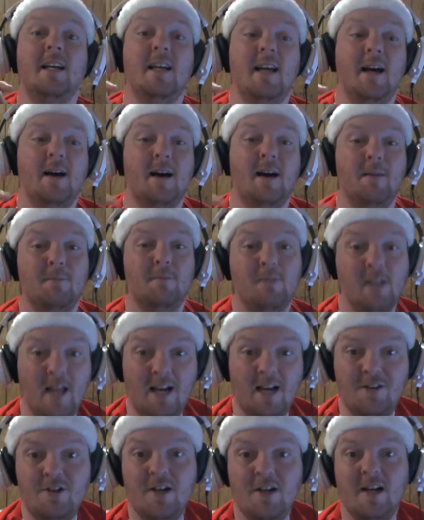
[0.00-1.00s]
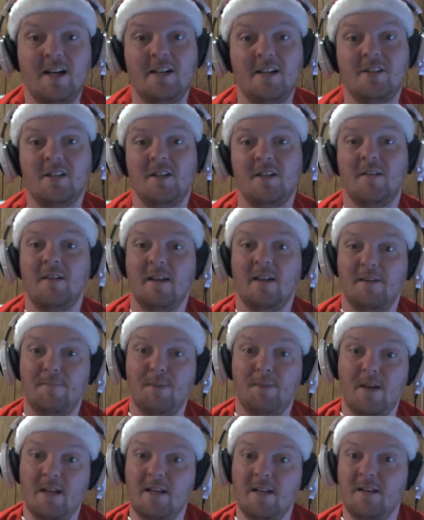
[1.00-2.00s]
I'm glad you guys have
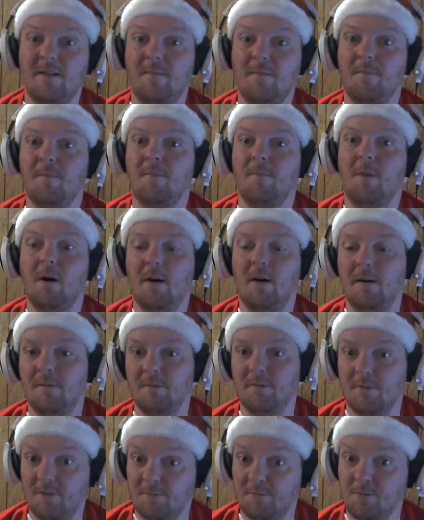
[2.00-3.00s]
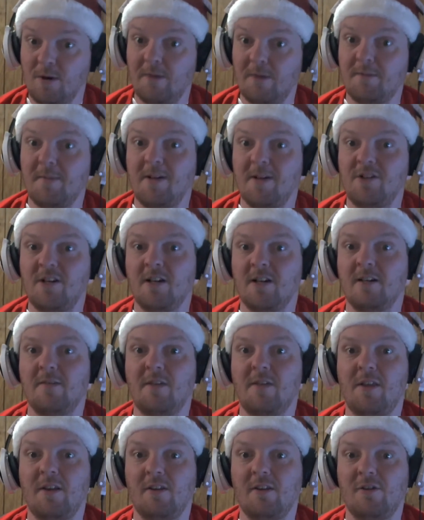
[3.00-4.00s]
been subscribed to my channel and
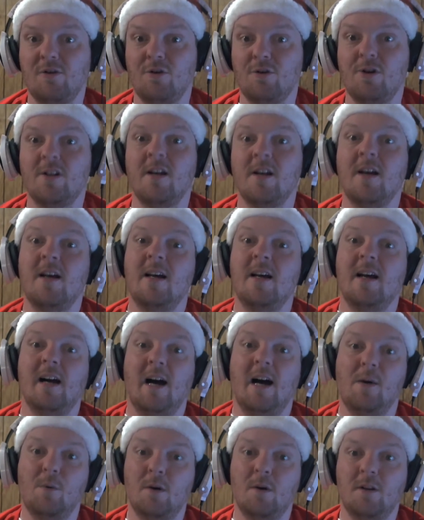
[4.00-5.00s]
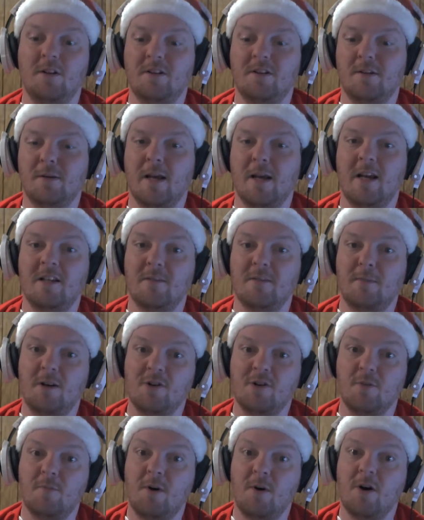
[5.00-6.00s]
everything of the sort. I want to say a special
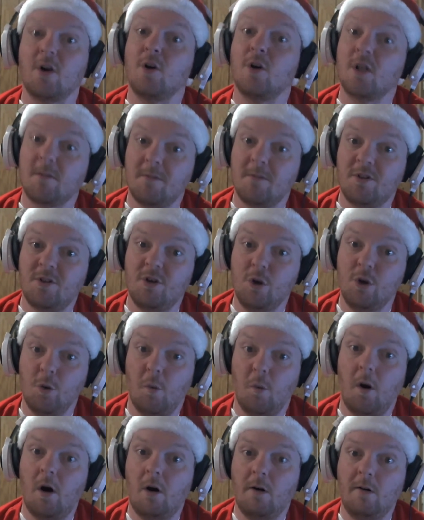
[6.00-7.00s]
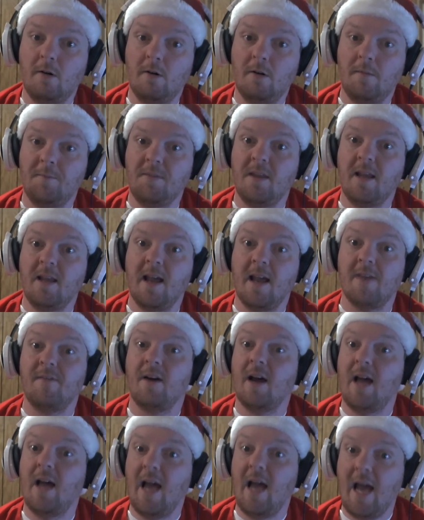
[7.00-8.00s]
Merry Christmas to you all. Have a
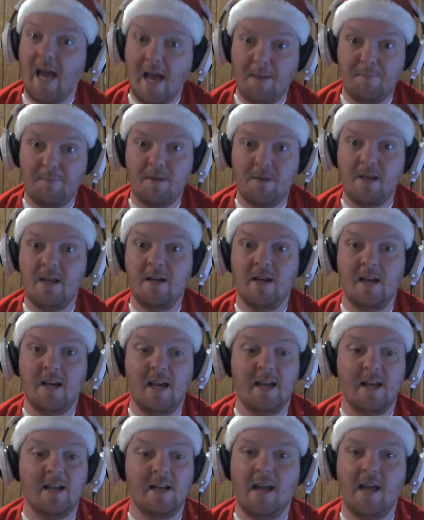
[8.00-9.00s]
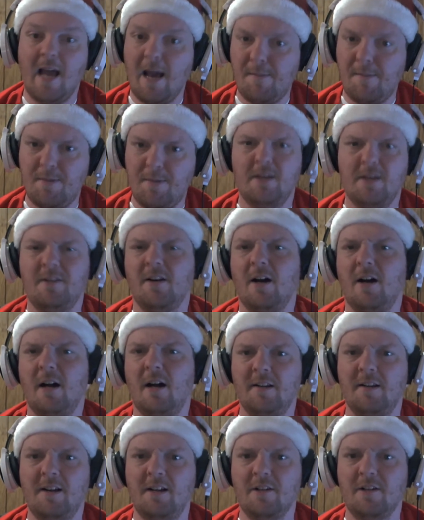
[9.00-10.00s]
happy and happiest
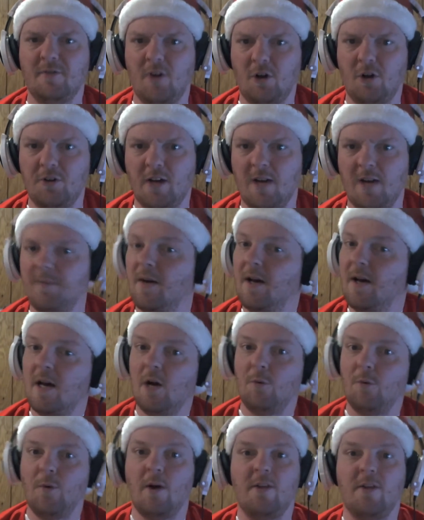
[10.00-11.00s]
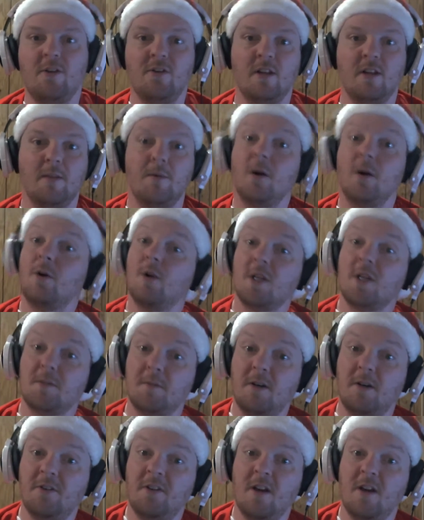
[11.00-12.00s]
holidays of all time. Whether you celebrate
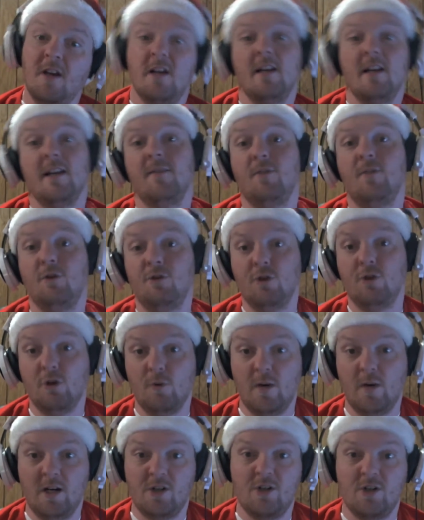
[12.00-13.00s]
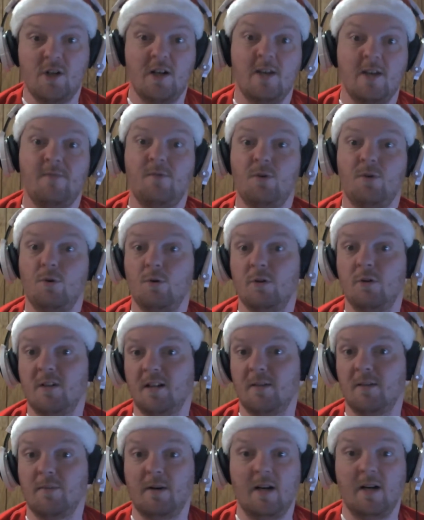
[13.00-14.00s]
Christmas, if you're Jewish, if you
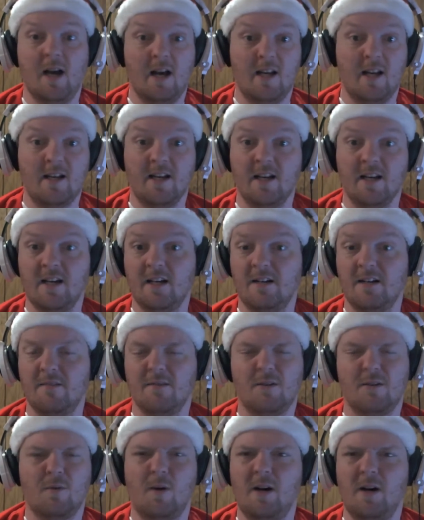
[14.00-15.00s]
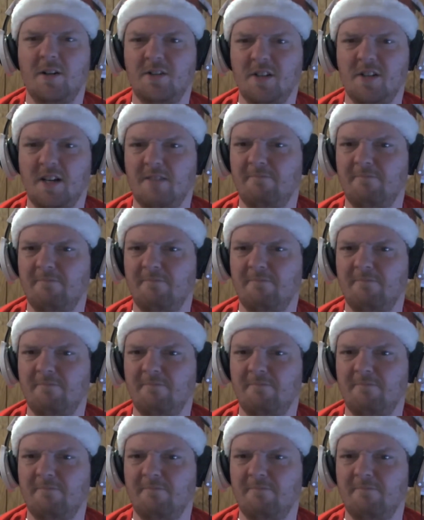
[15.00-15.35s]
celebrate Hanukkah, Kwanzaa,